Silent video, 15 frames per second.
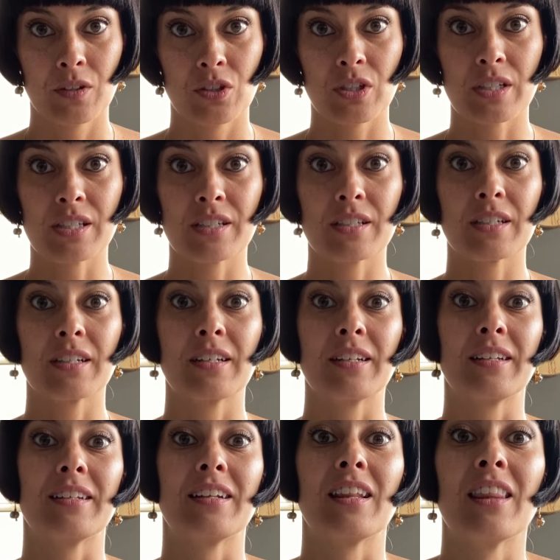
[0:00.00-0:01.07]
Just
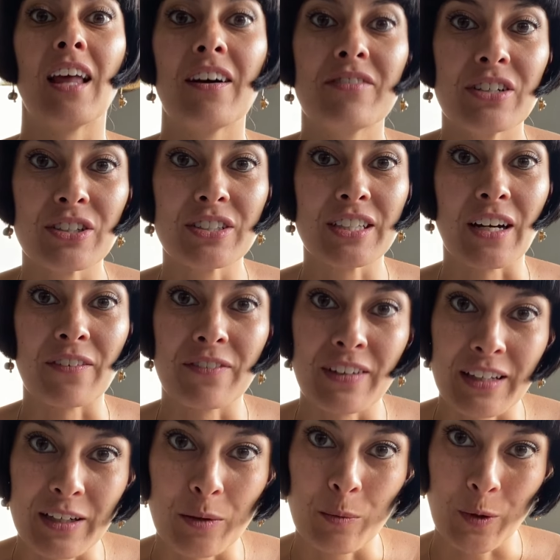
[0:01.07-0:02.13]
love yourself a
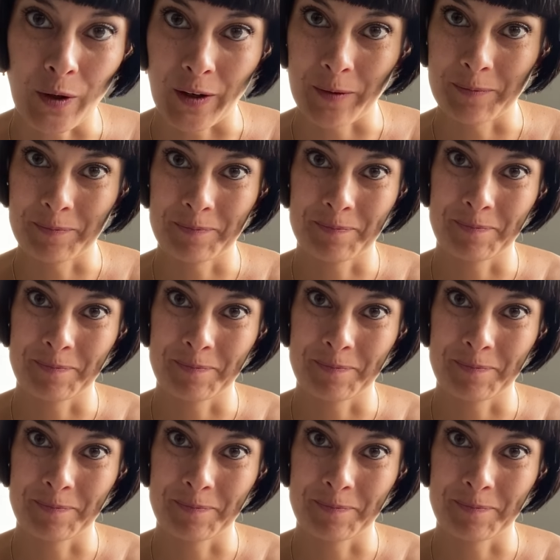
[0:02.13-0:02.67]
little more.